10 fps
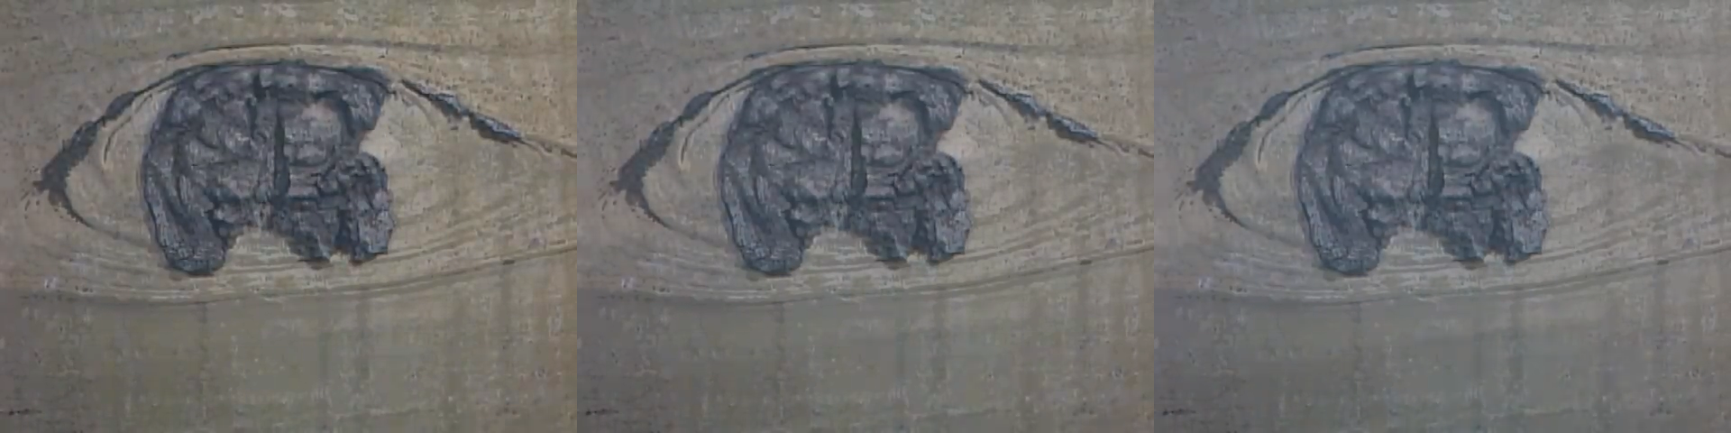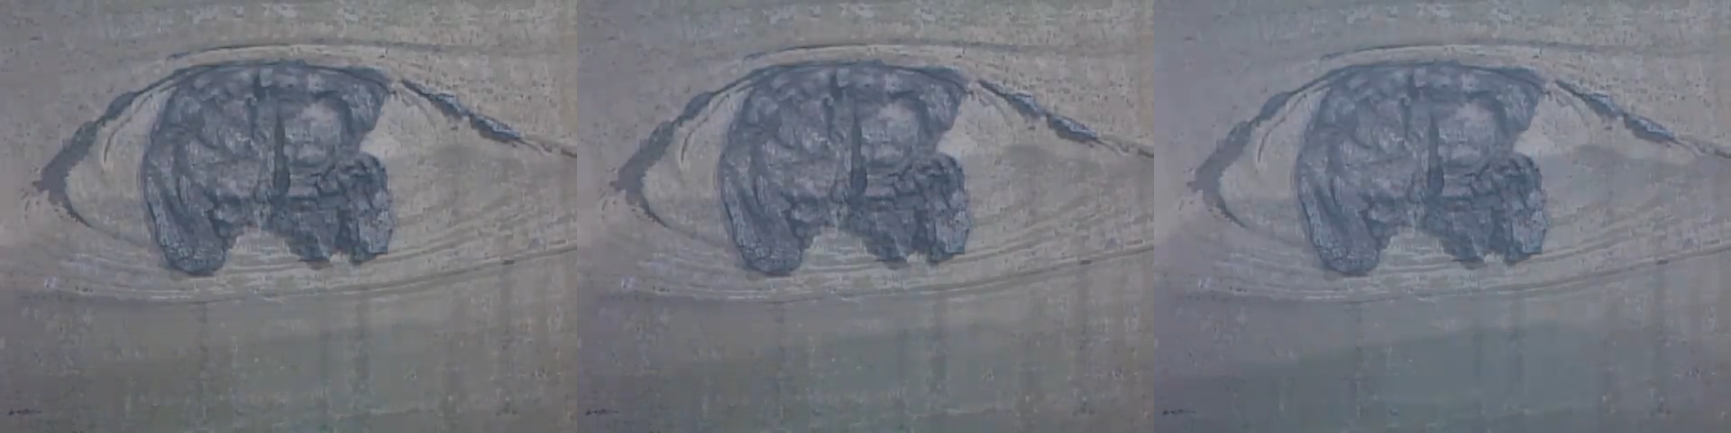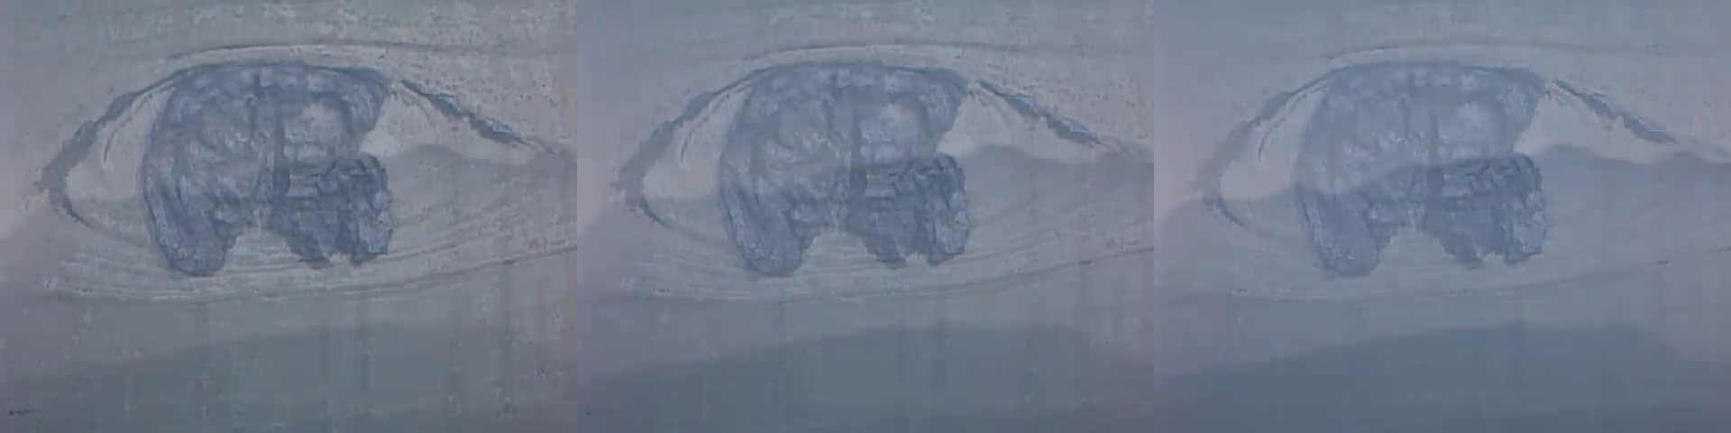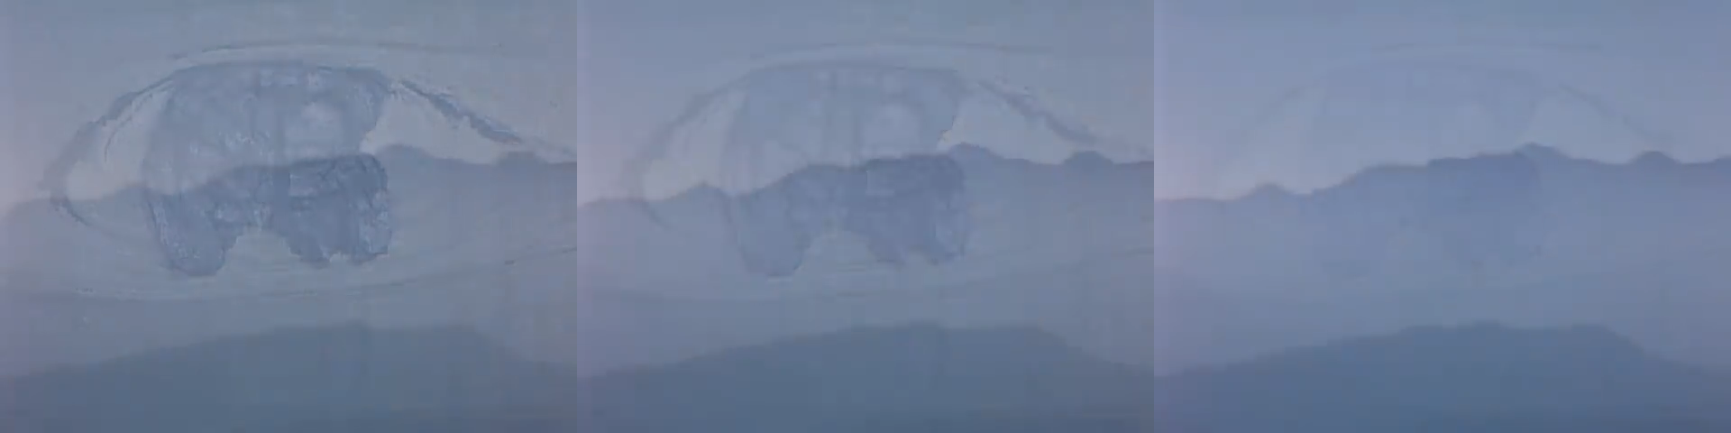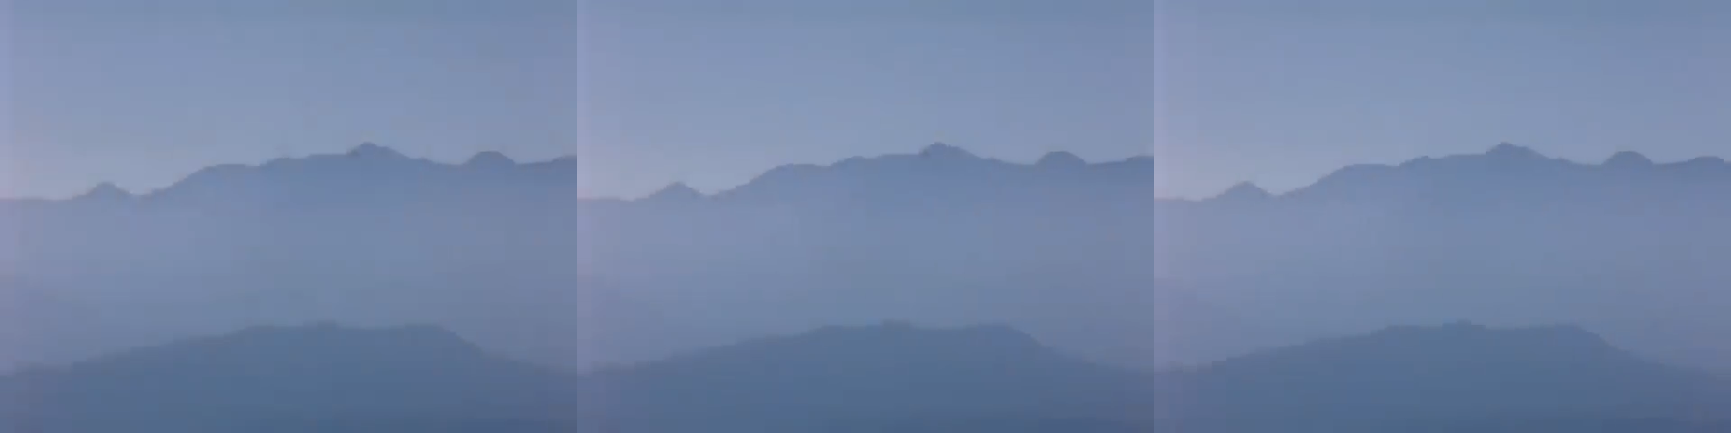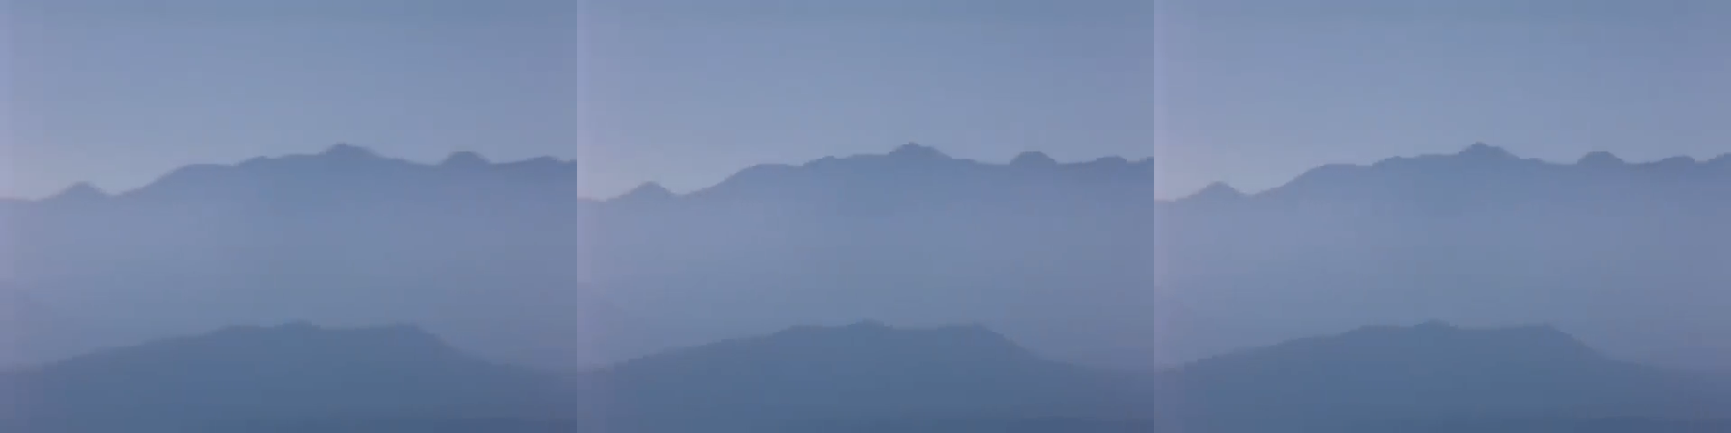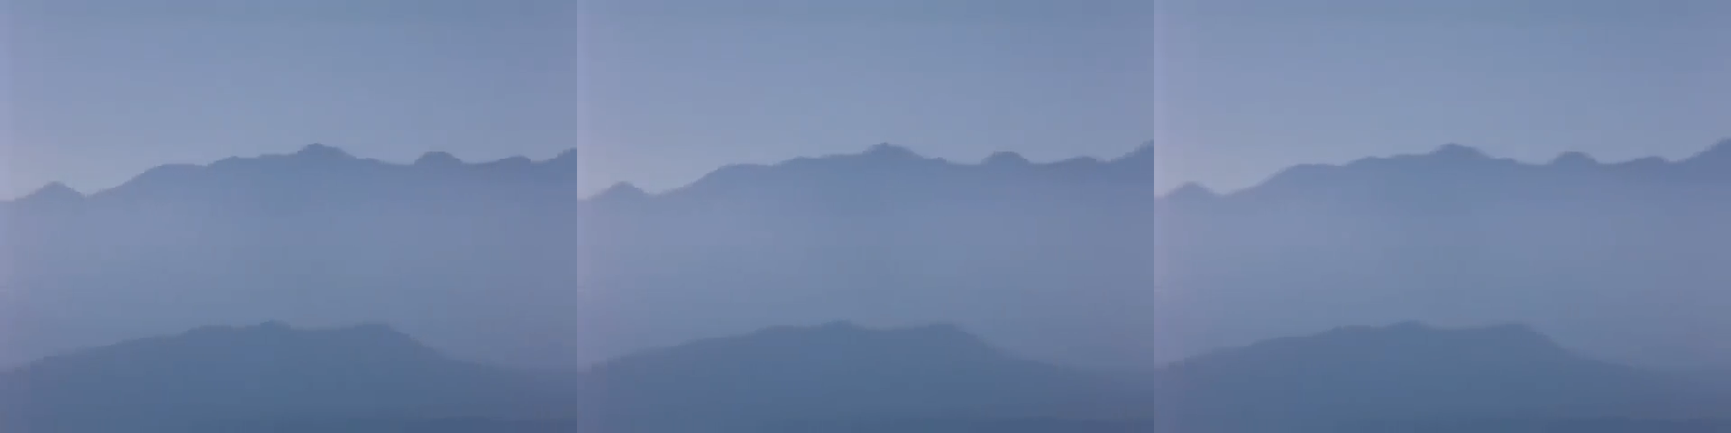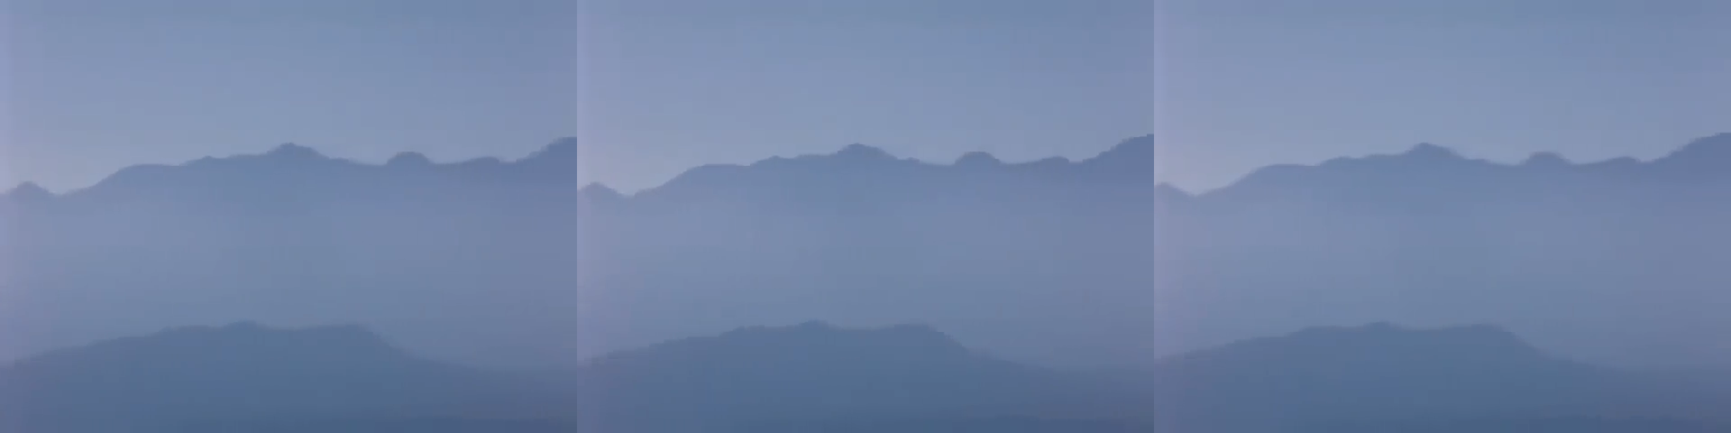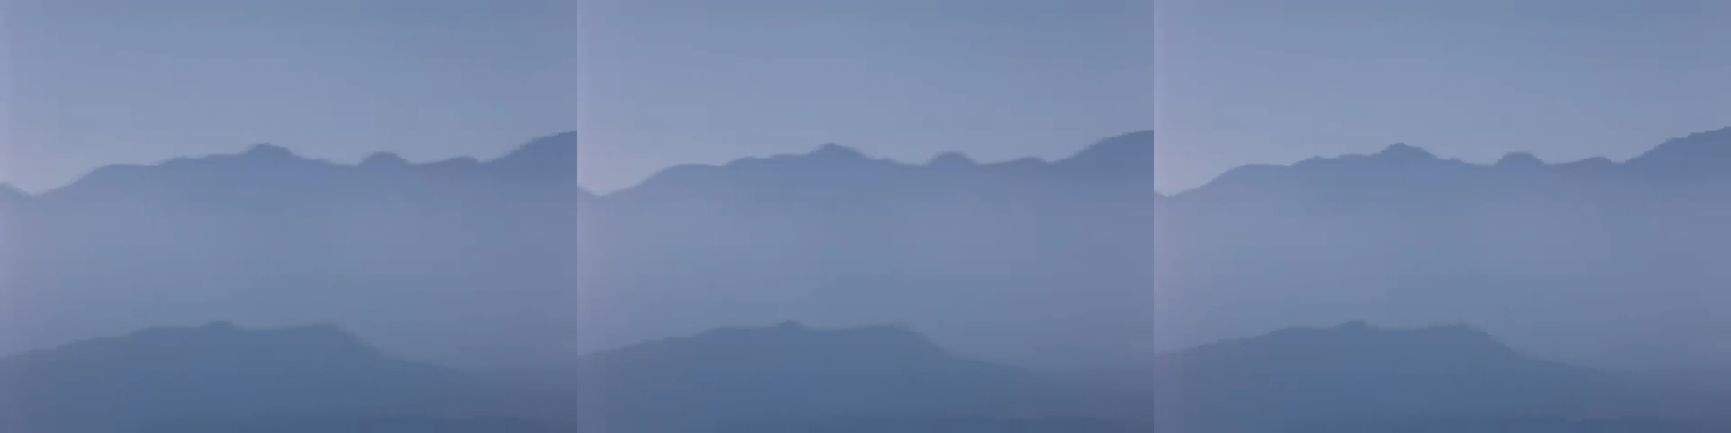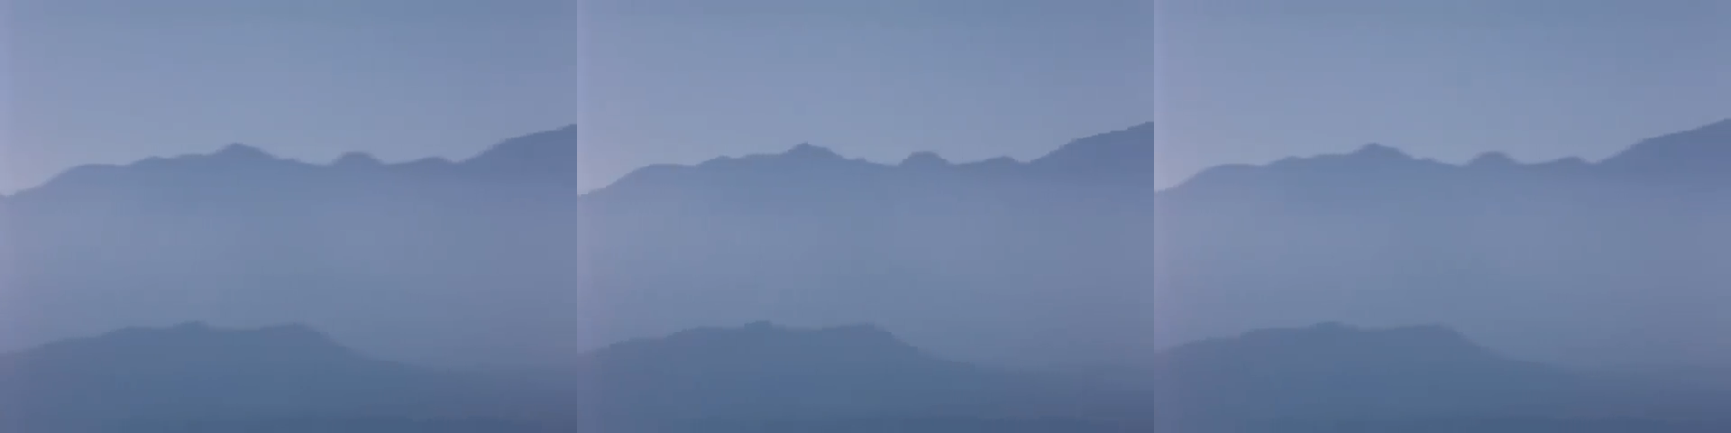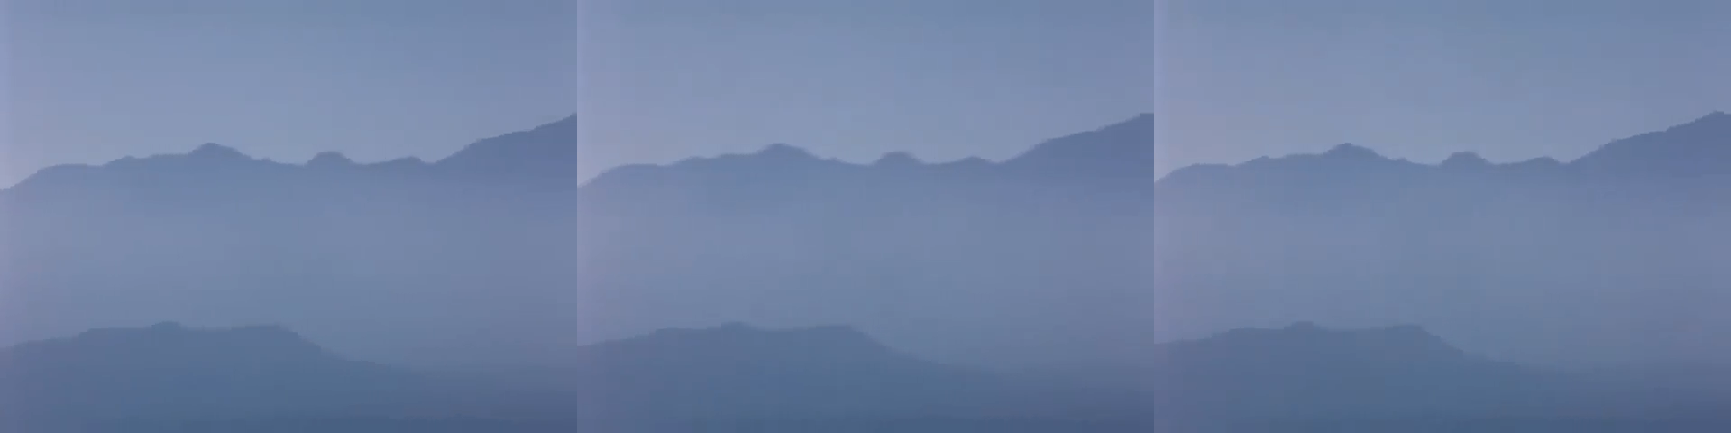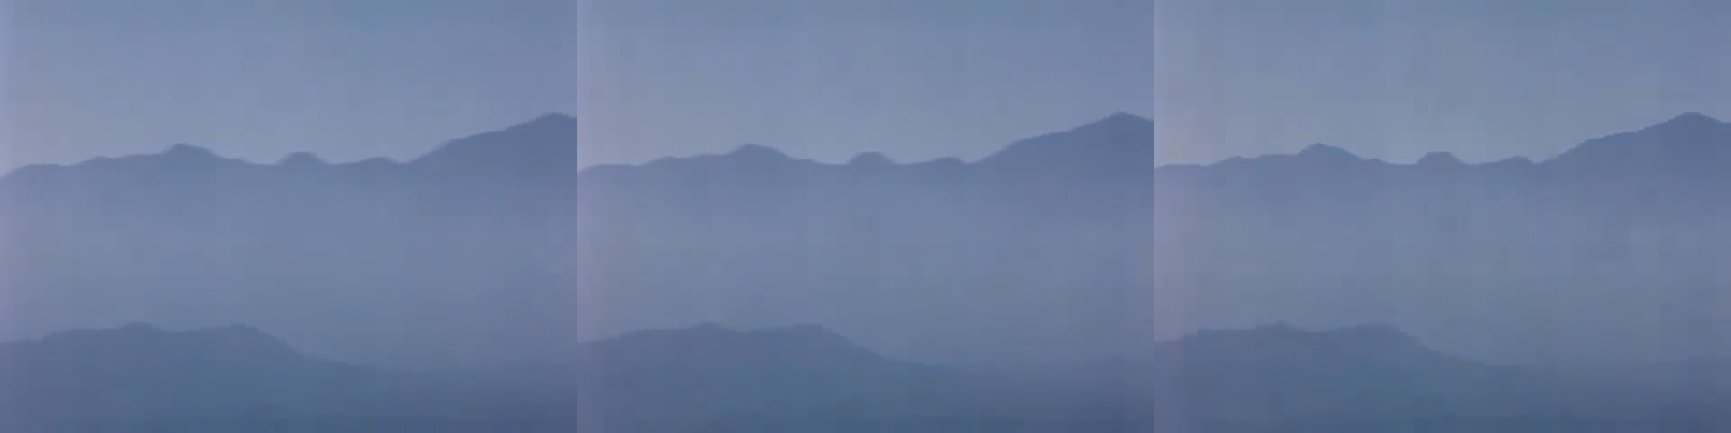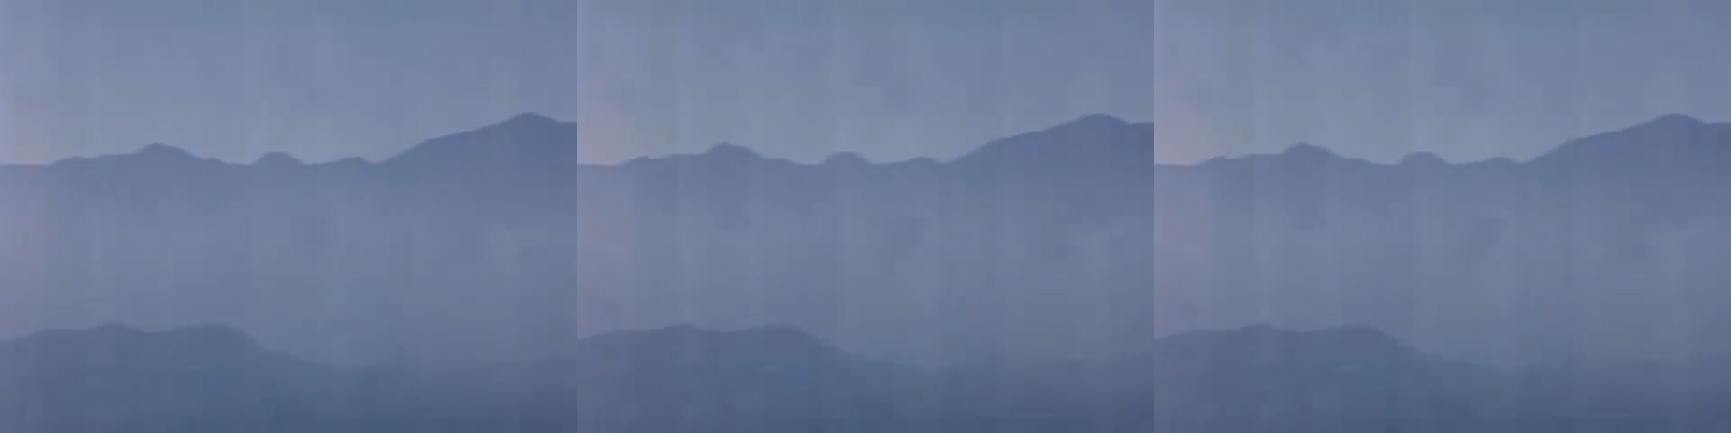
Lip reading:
No face is visible, so there are no lips to read.